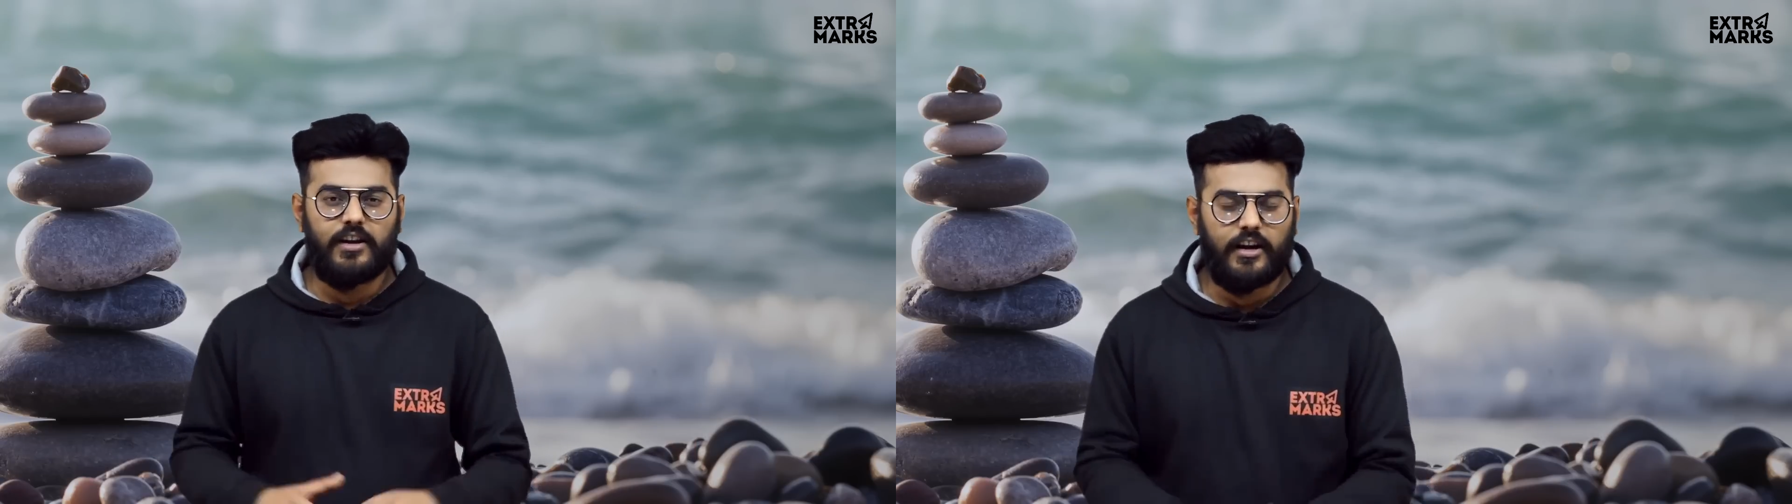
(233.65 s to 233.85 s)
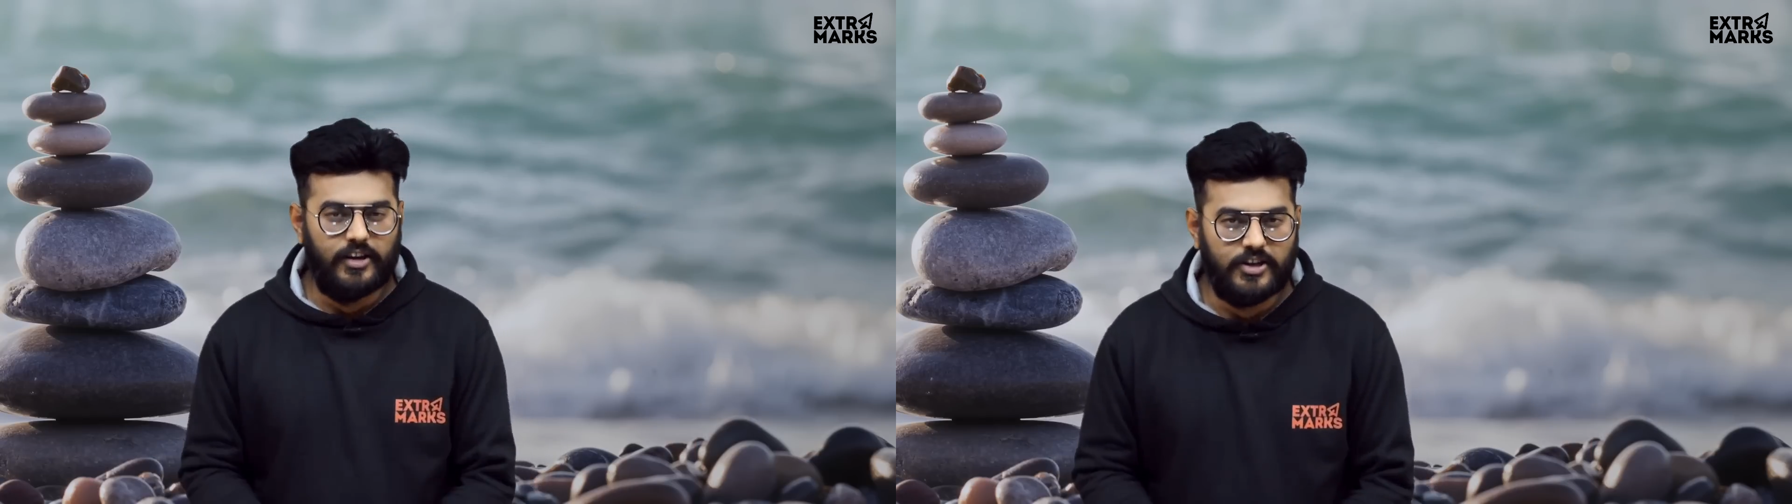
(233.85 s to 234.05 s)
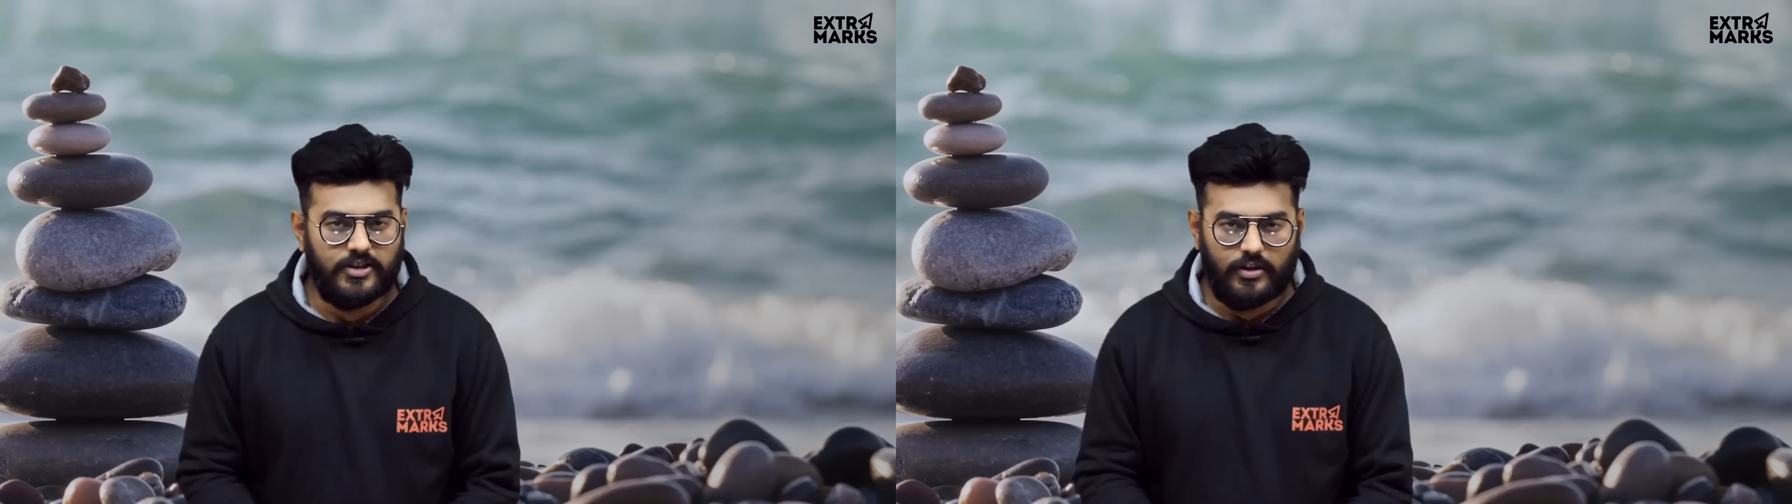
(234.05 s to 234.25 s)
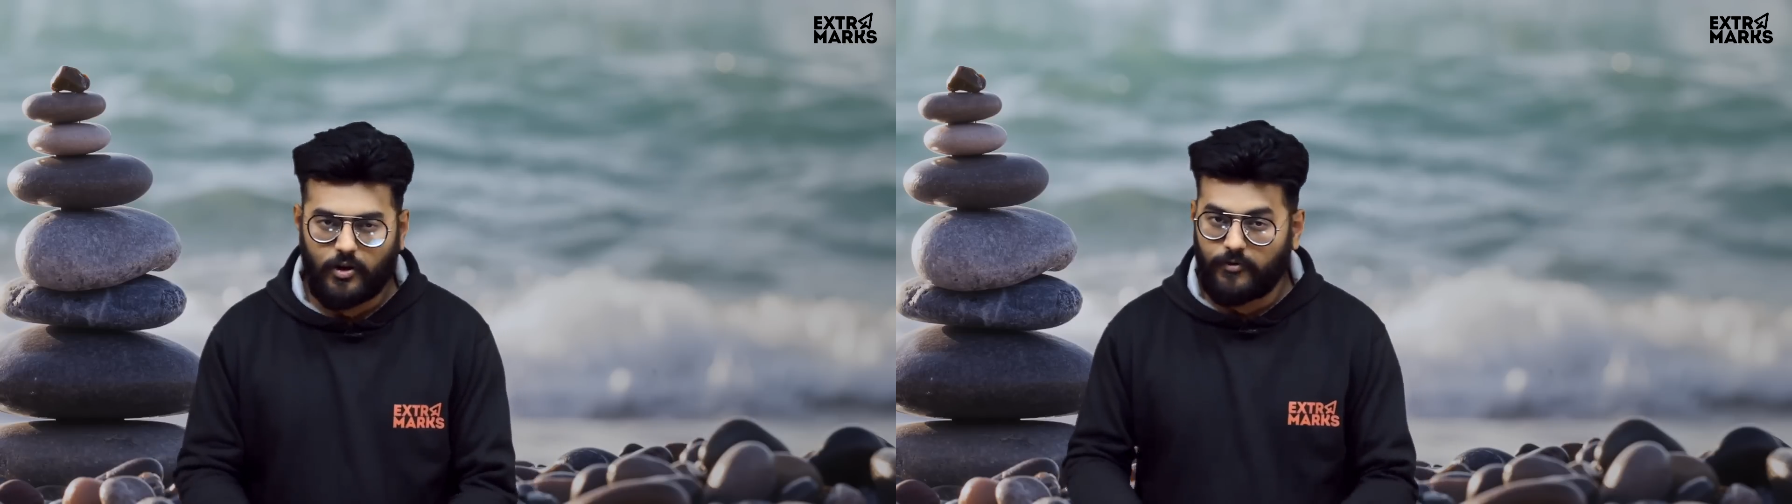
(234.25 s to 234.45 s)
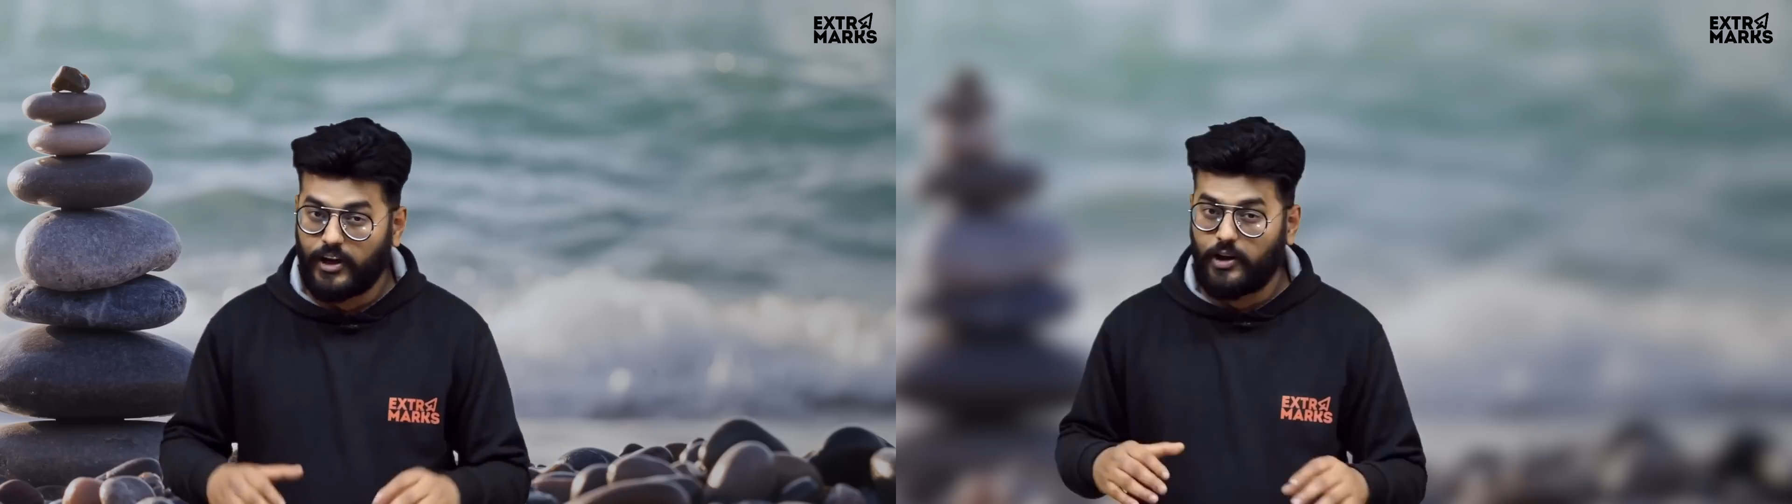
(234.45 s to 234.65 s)
condition
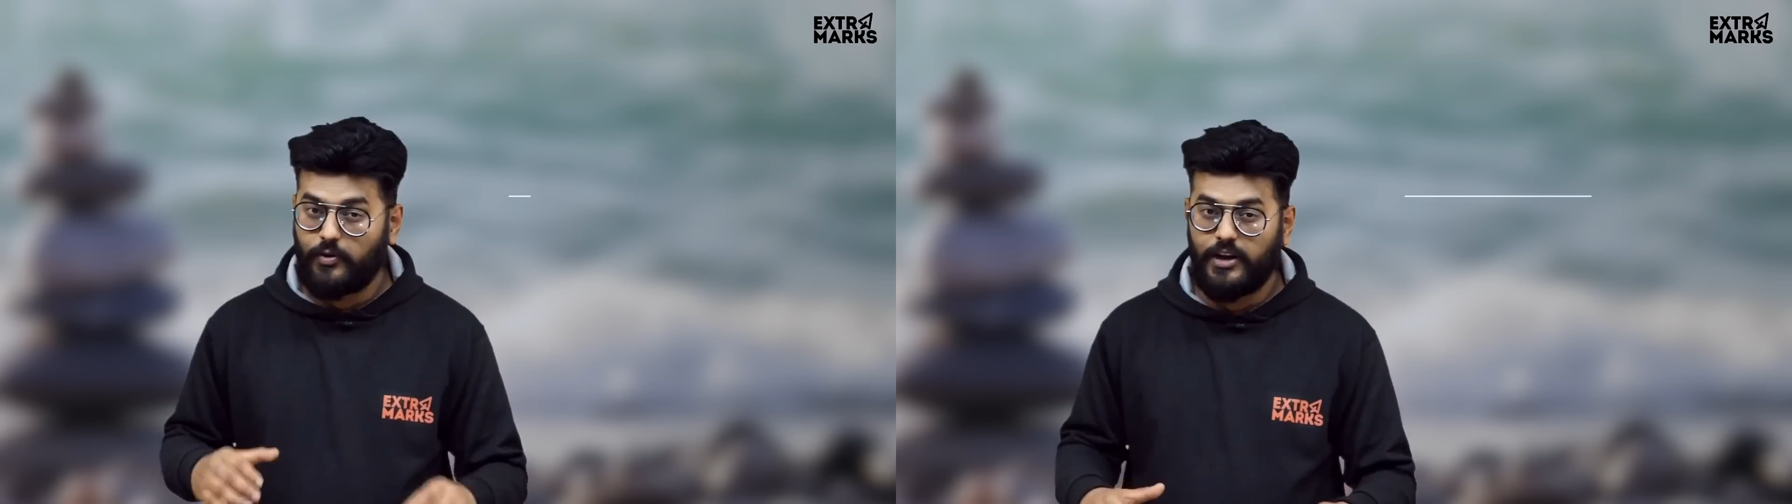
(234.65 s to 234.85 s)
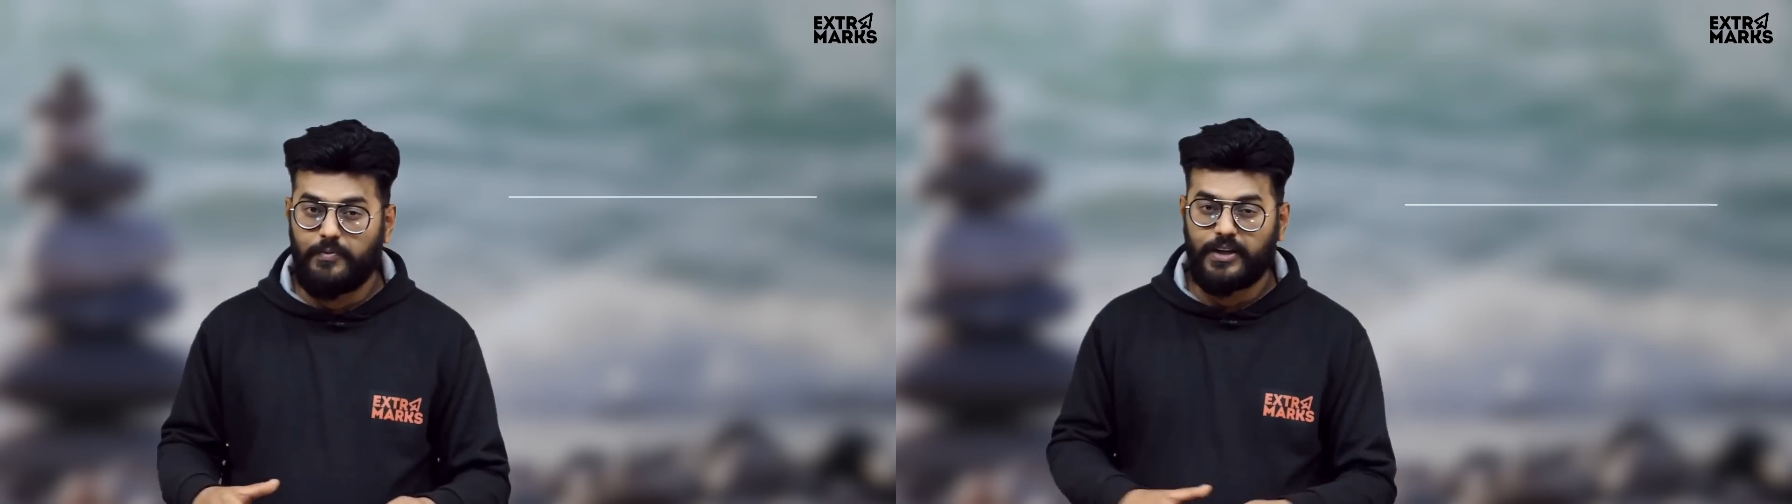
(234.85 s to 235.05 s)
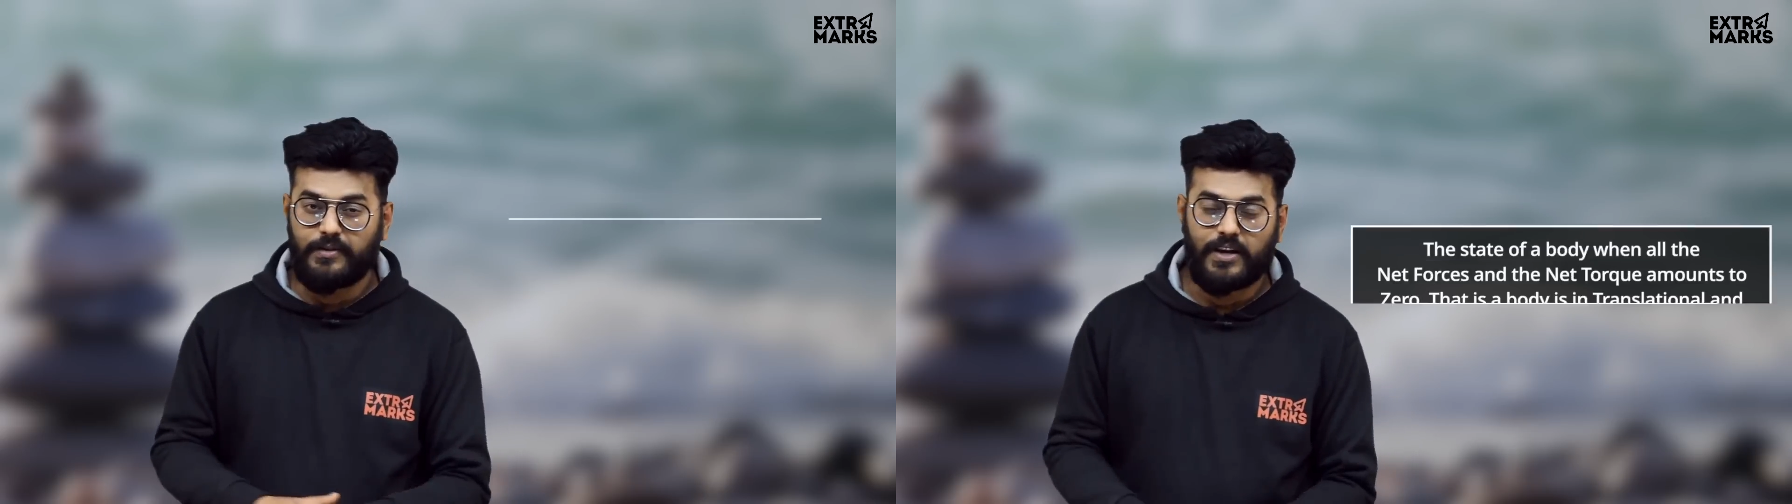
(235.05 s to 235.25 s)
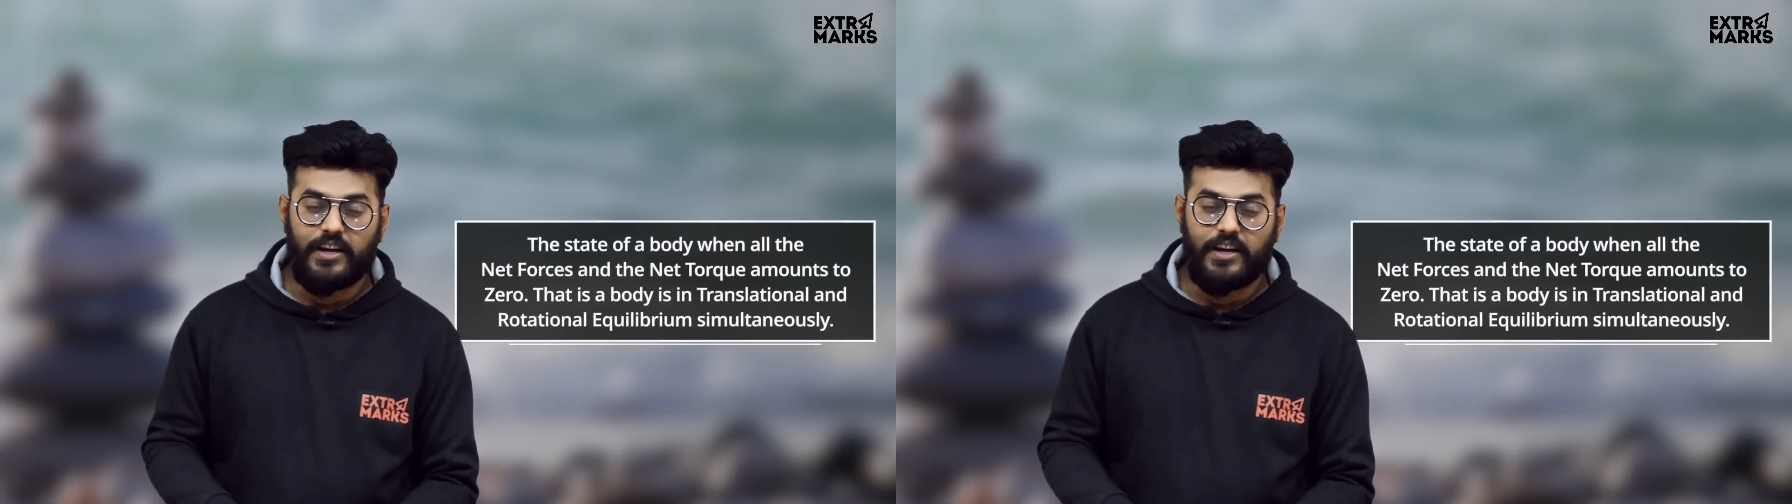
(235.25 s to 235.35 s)
of equilibrium.